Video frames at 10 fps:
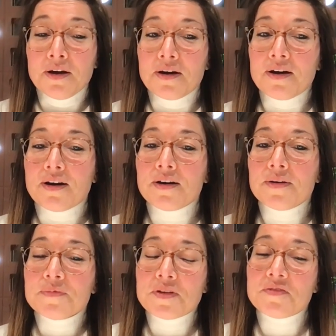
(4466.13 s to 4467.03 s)

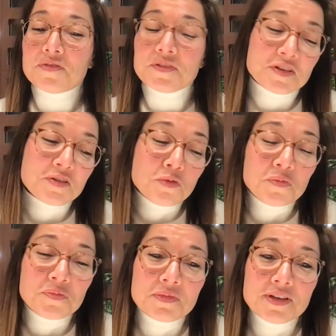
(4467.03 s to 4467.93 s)
Um,
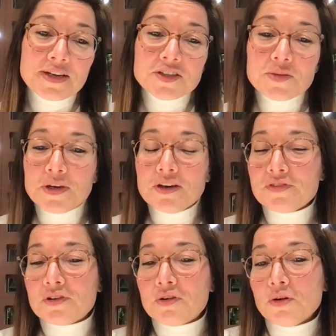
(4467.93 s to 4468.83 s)
There's a bit of
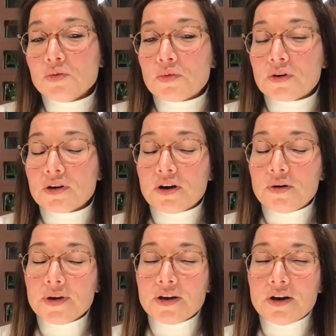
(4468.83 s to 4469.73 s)
a cold war
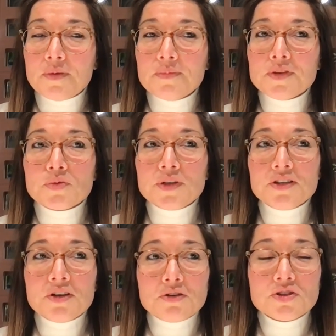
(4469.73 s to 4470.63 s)
going on
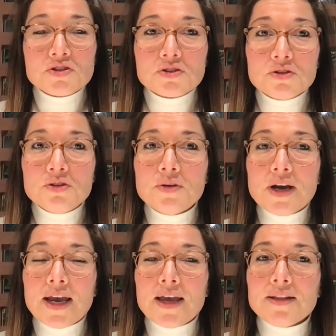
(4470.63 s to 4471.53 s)
between those two,
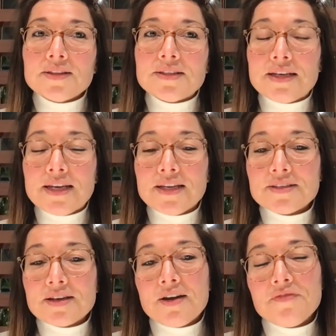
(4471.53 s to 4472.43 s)
and
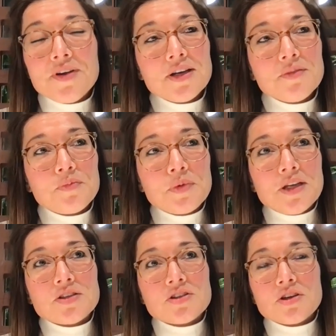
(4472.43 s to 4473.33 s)
it's I think it
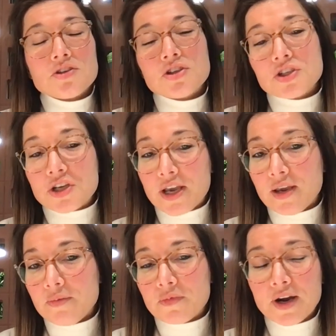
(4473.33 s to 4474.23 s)
it's such a
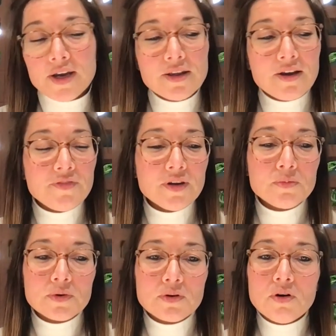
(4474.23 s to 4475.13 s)
shame, right? I think
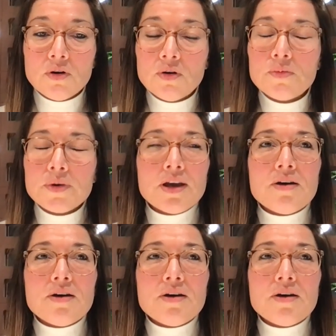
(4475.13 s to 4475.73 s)
we're all we